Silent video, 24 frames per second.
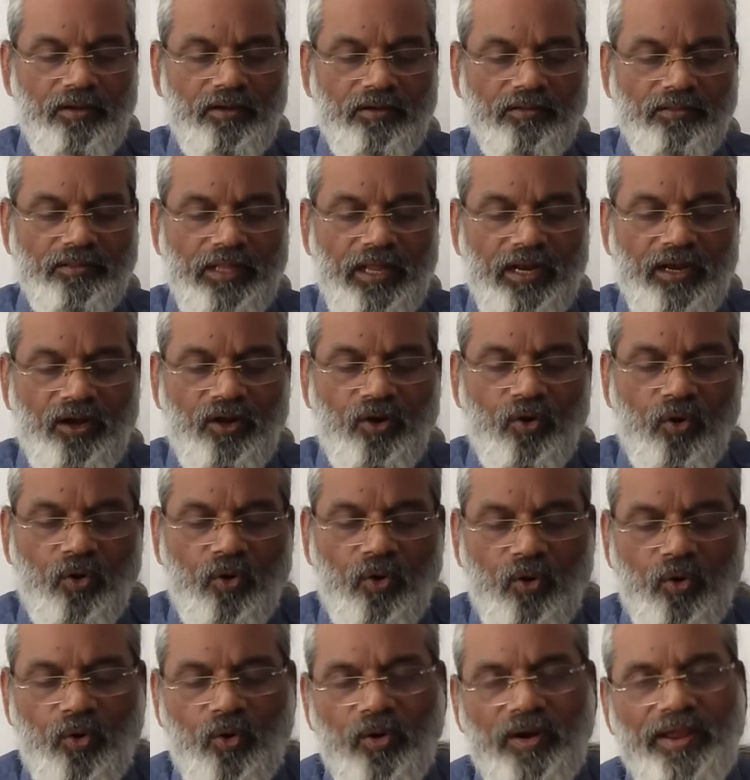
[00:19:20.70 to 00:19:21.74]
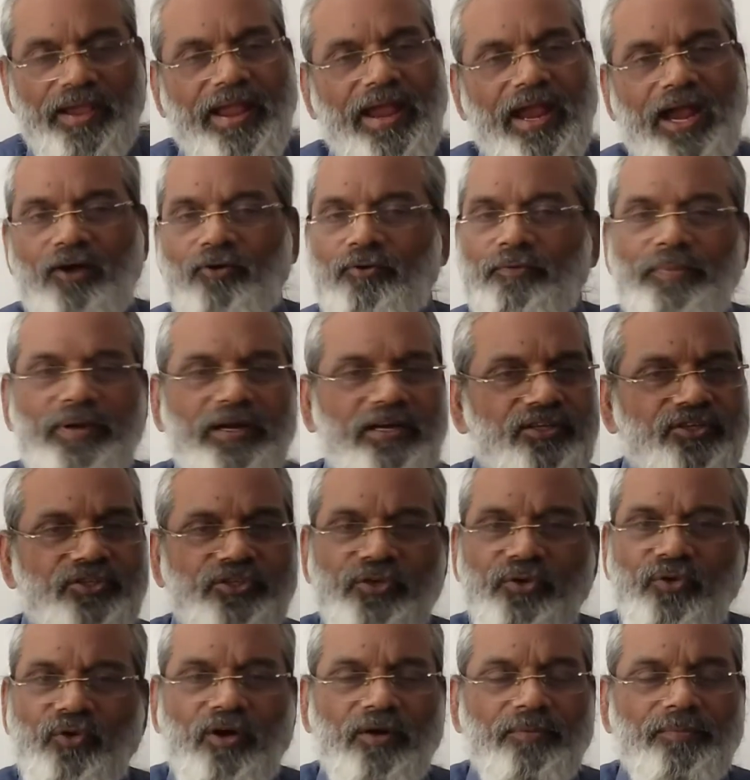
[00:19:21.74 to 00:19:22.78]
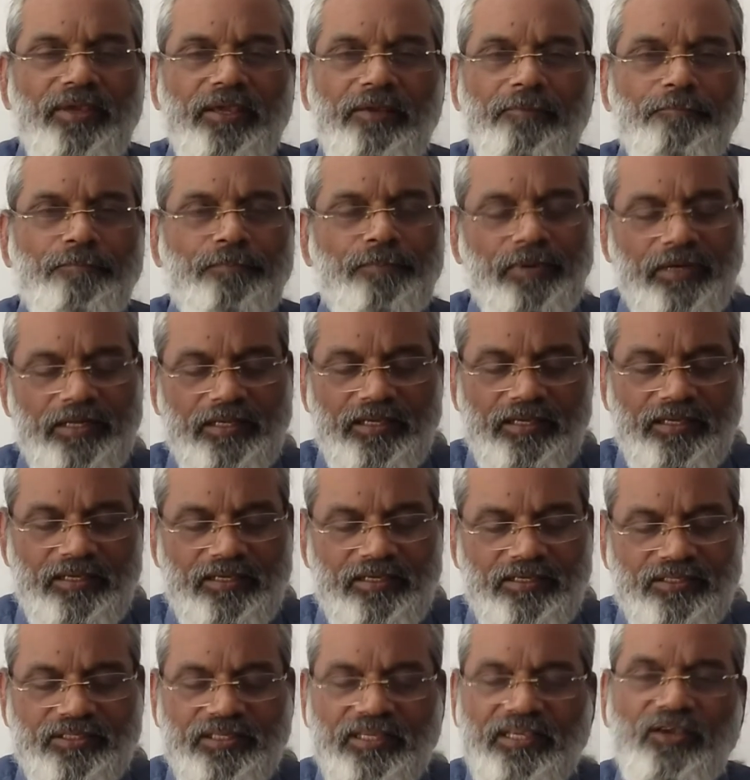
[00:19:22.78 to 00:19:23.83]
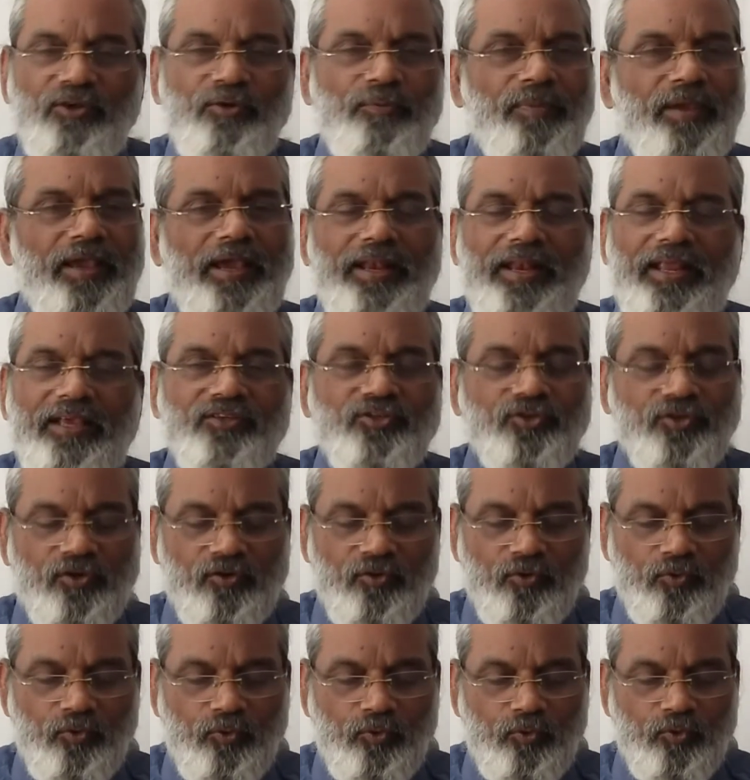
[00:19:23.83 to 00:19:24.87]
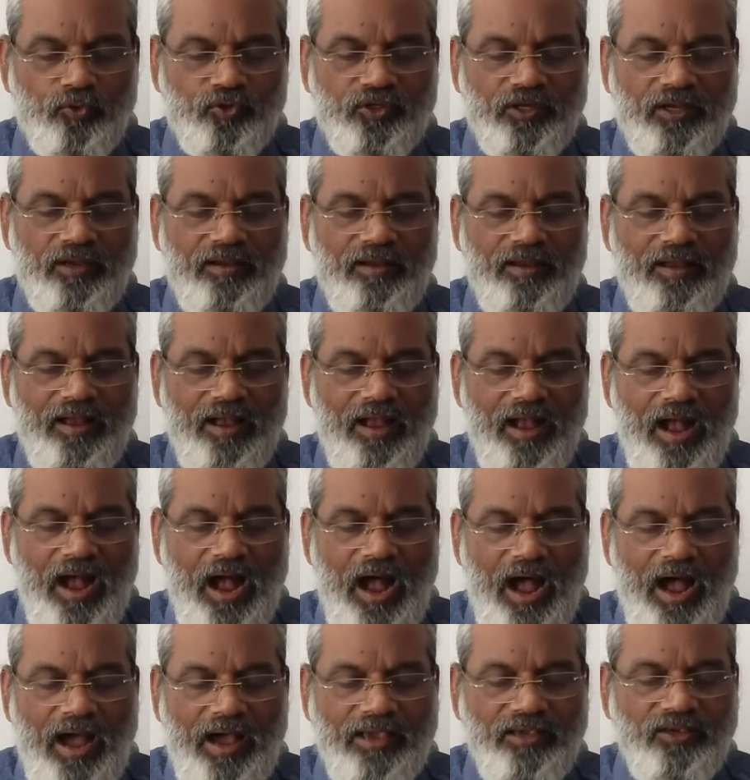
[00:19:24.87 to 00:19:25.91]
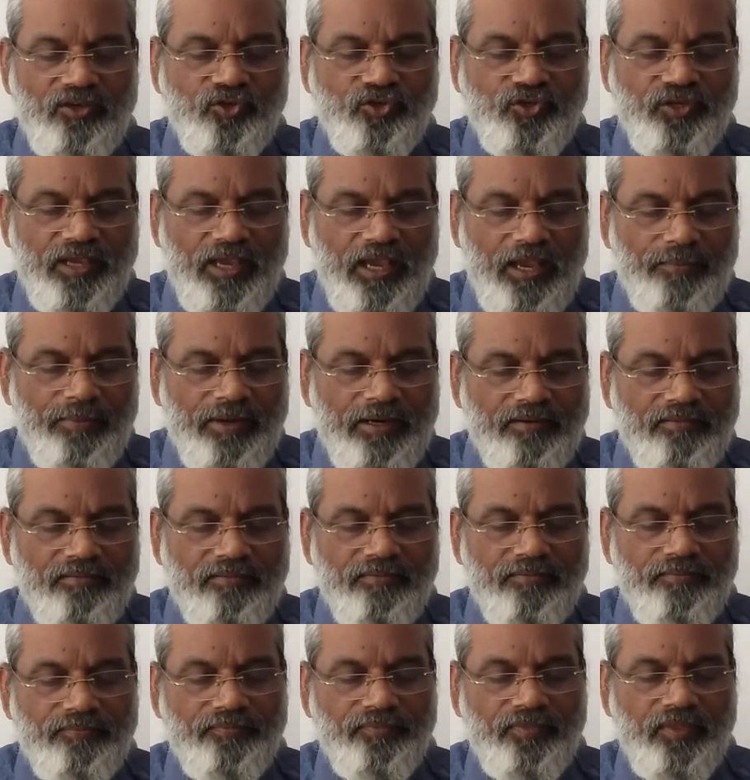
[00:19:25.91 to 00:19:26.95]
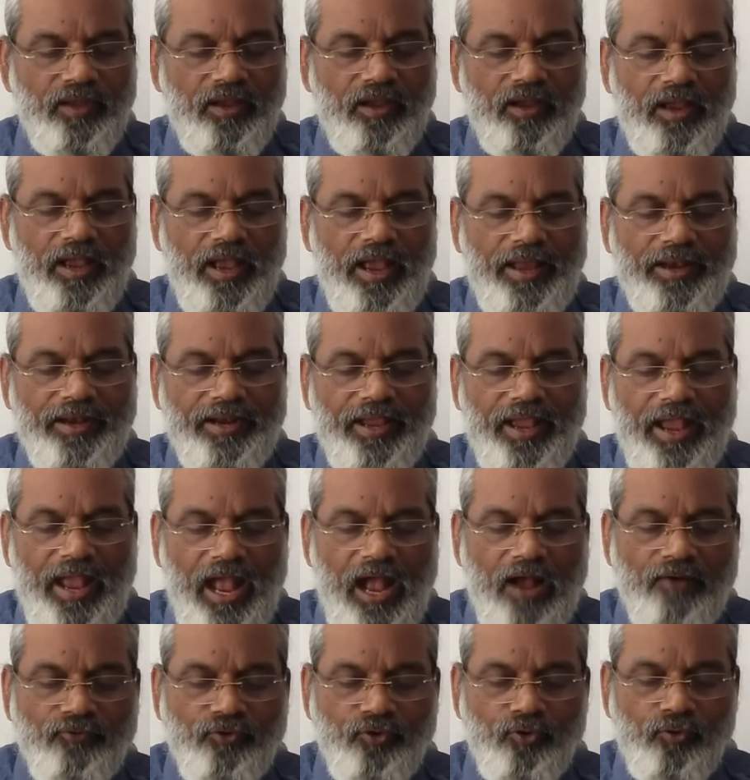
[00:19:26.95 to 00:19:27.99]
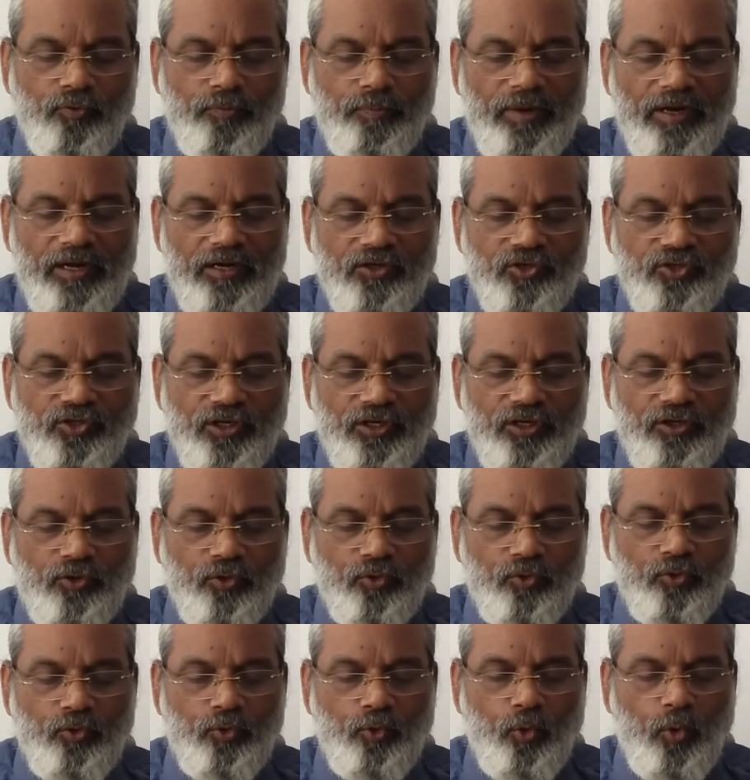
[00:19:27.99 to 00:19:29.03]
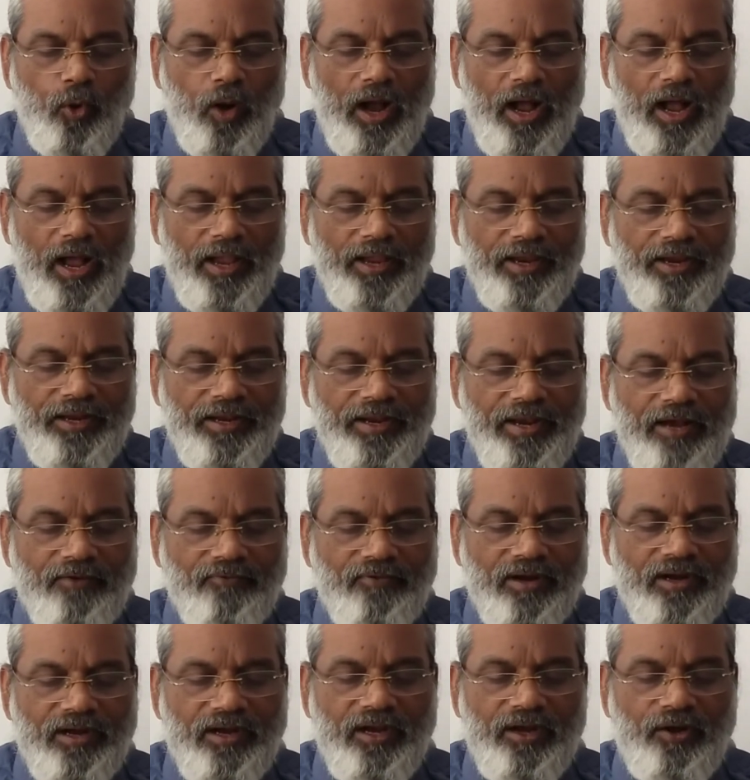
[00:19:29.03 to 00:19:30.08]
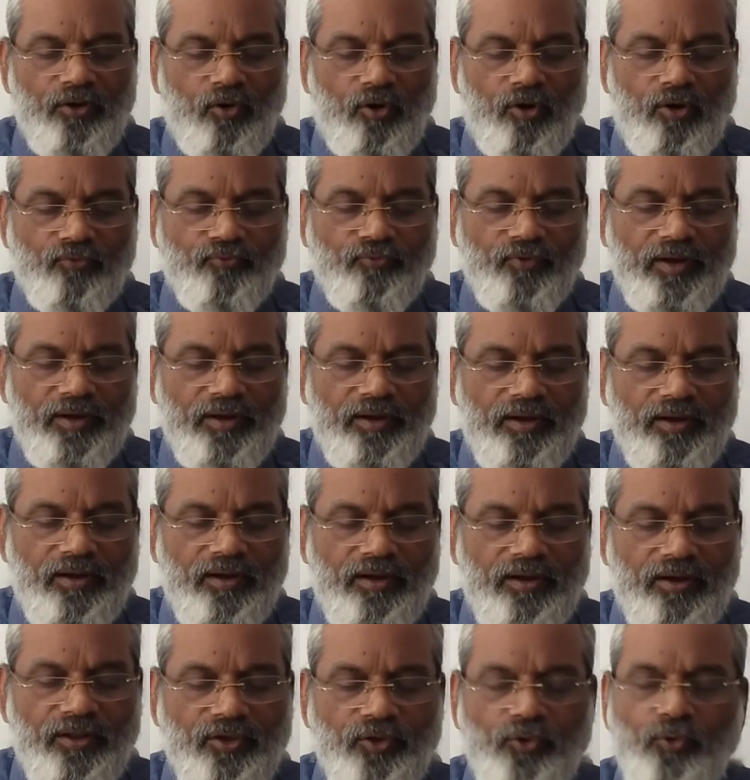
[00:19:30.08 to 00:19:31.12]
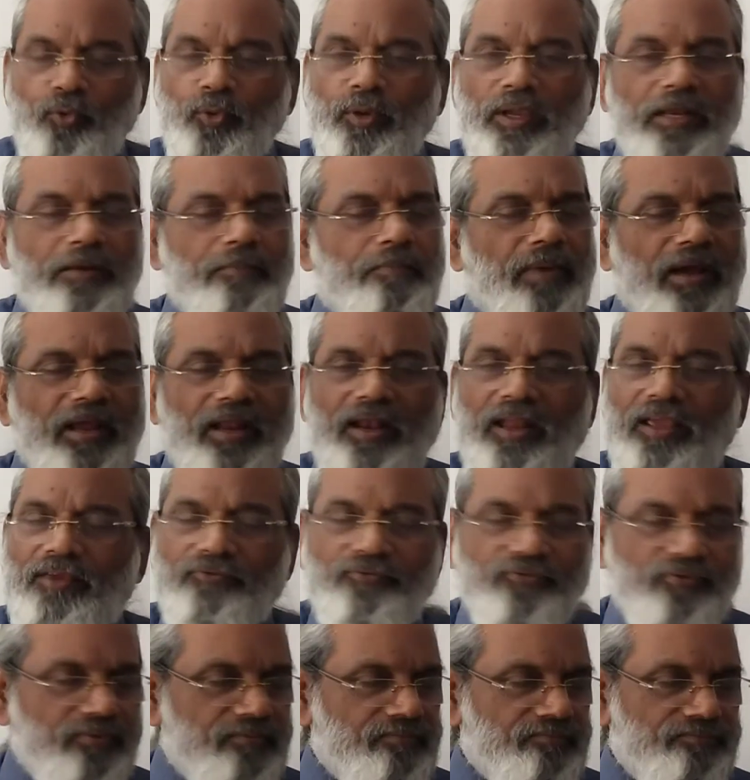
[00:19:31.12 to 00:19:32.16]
Then, Lord, have mercy on me, please give me an excuse. I say, Amen and have you mercy too. I never did offend you in my life.